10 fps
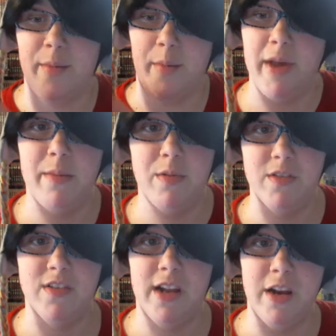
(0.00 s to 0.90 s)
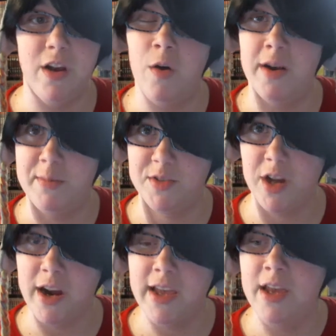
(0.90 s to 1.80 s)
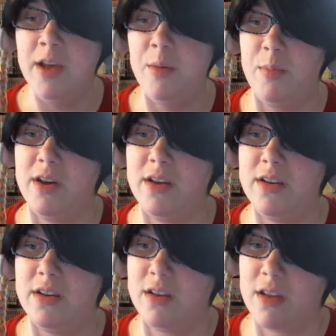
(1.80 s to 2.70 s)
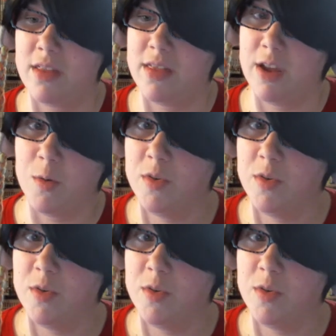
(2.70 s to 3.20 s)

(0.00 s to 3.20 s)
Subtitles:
I'm a bad person, I know, and I'm sorry. But there